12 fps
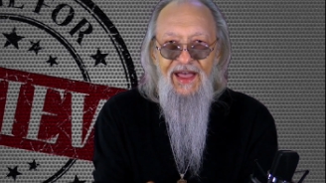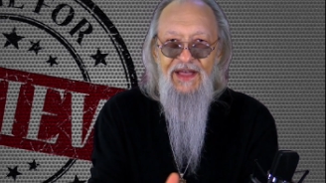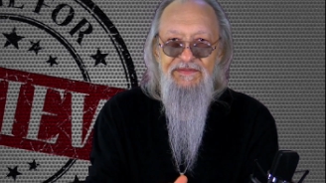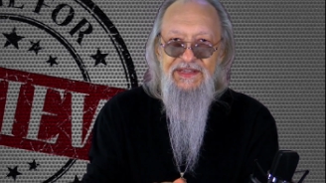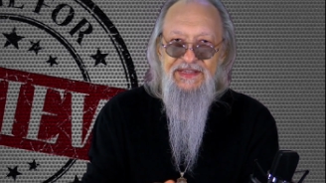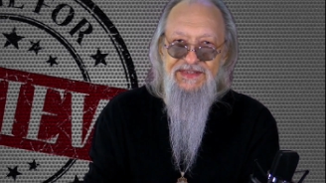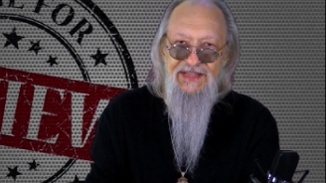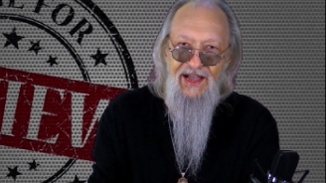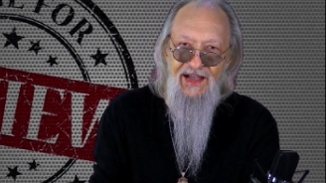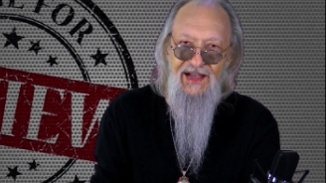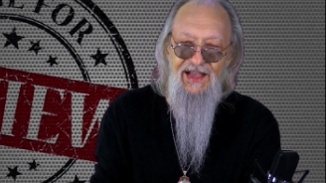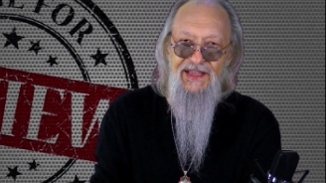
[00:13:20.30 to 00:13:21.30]
having
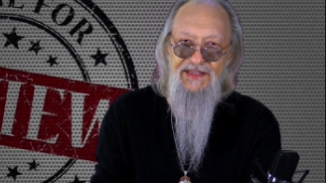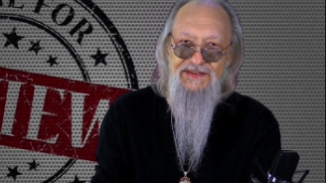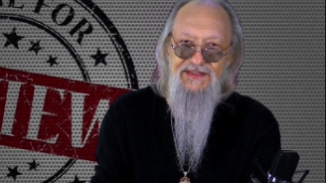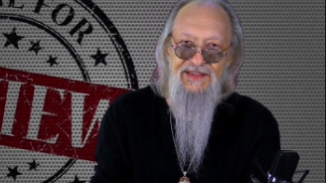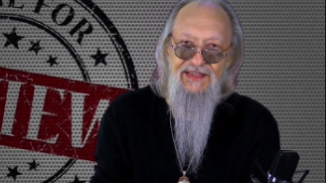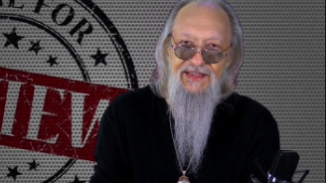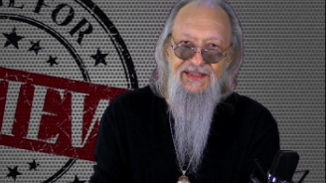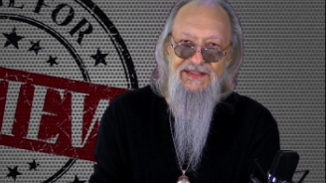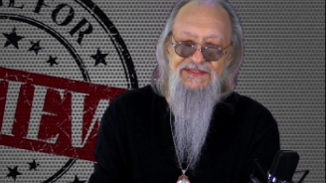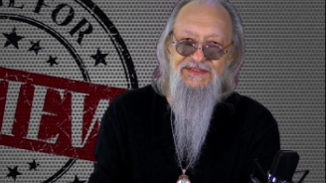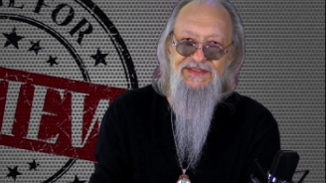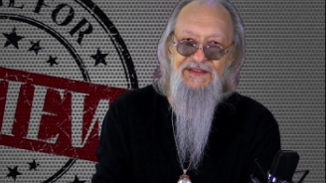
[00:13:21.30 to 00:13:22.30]
died
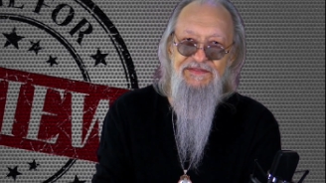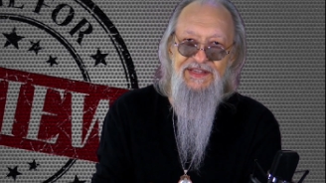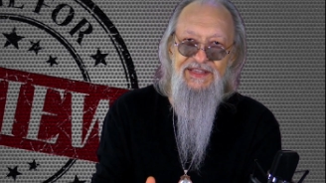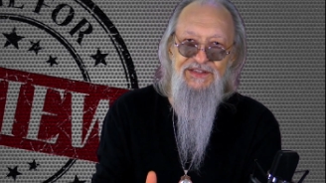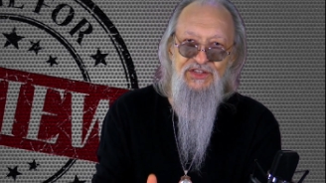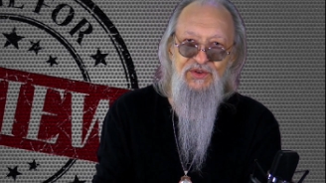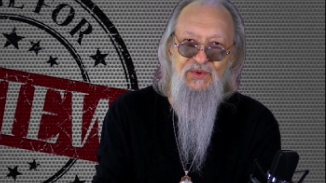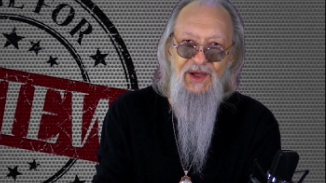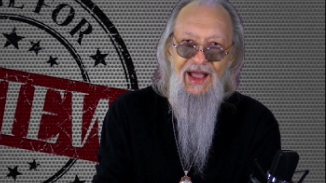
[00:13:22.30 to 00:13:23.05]
in 72